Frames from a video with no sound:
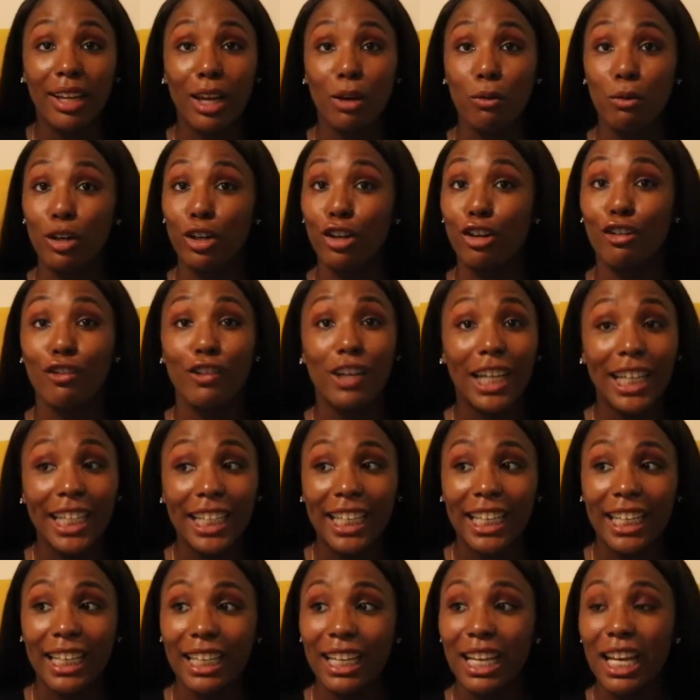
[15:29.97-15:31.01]
and we're
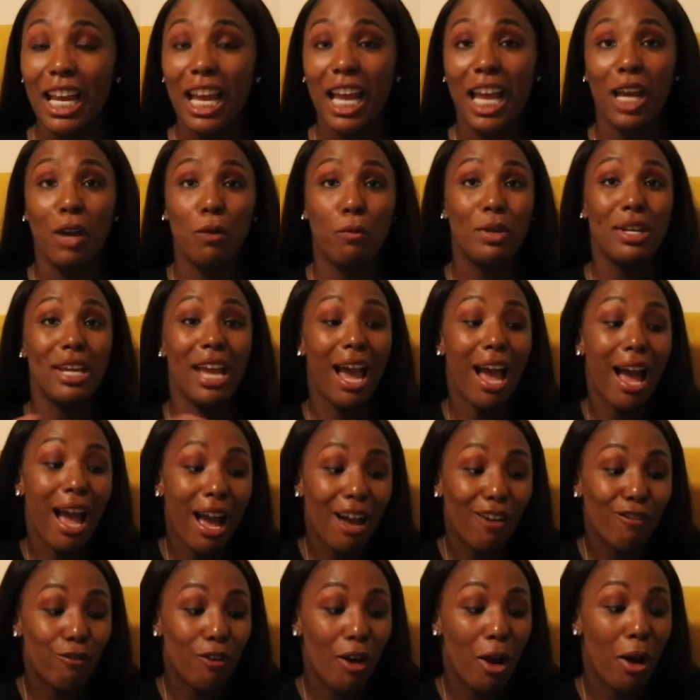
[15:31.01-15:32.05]
crying and we
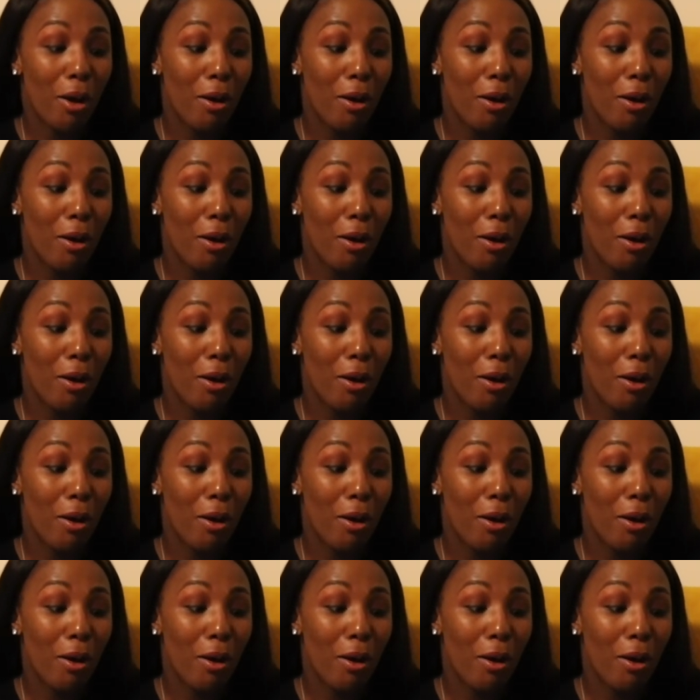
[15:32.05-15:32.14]
have